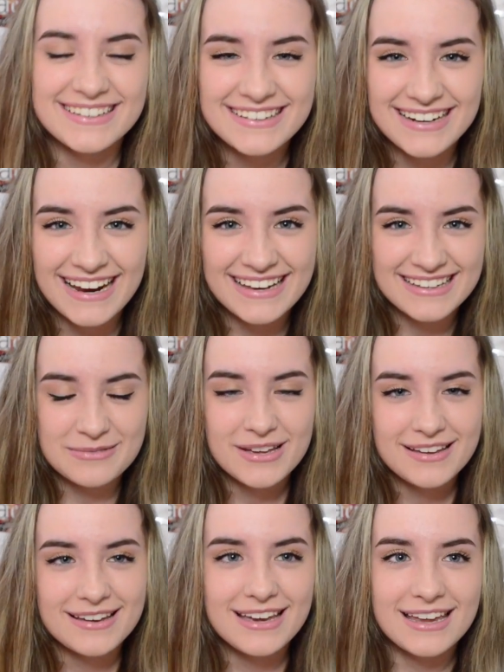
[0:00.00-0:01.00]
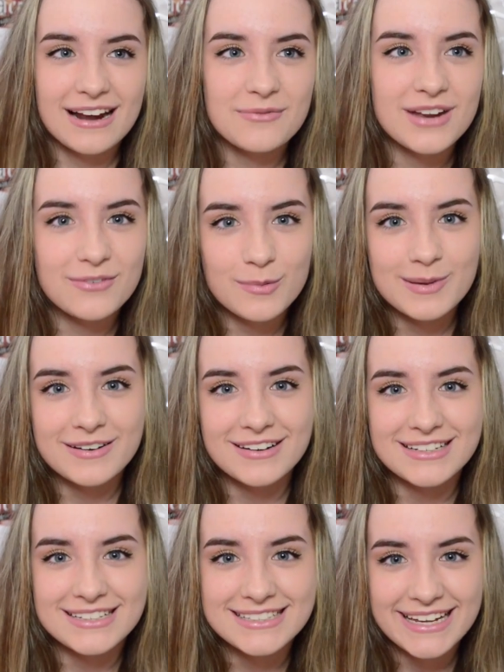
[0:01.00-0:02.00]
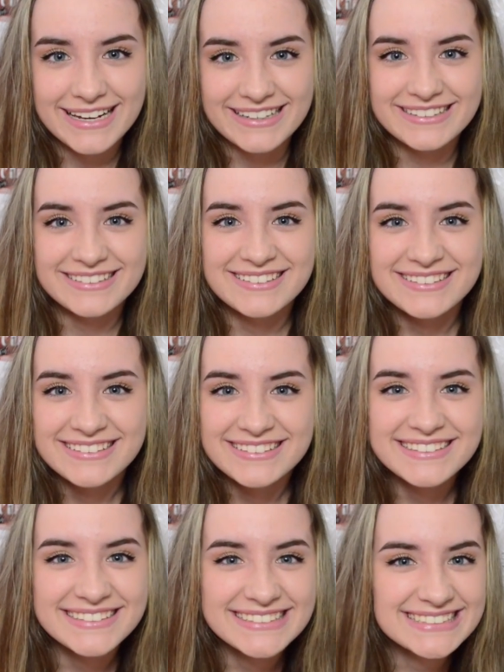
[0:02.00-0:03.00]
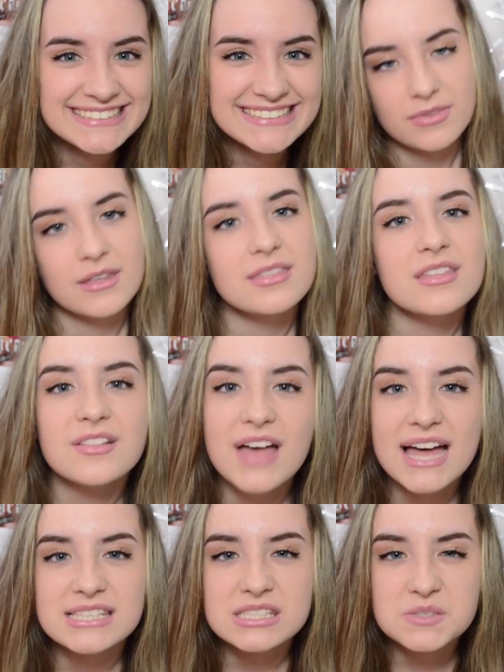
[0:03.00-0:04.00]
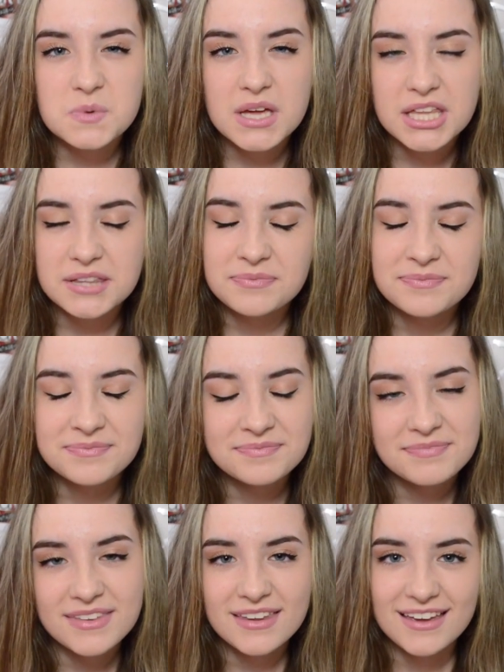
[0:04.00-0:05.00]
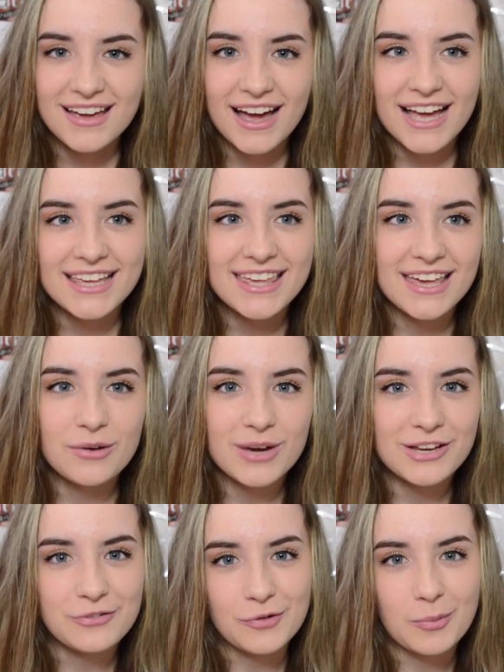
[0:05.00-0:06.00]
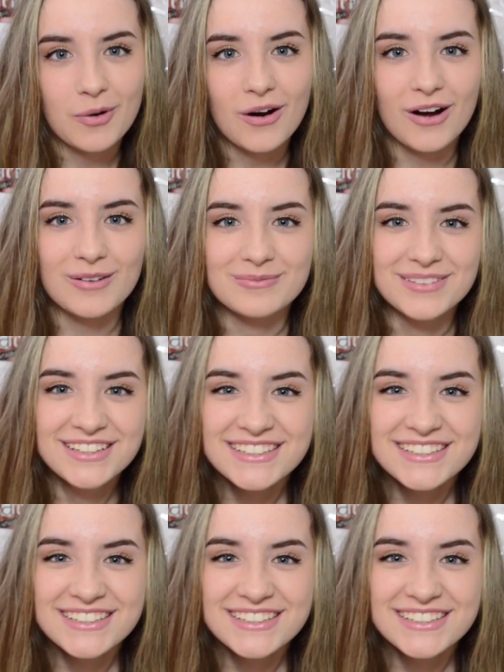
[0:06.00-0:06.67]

All right, and I've never been on a date. The last one. I can't wait for prom.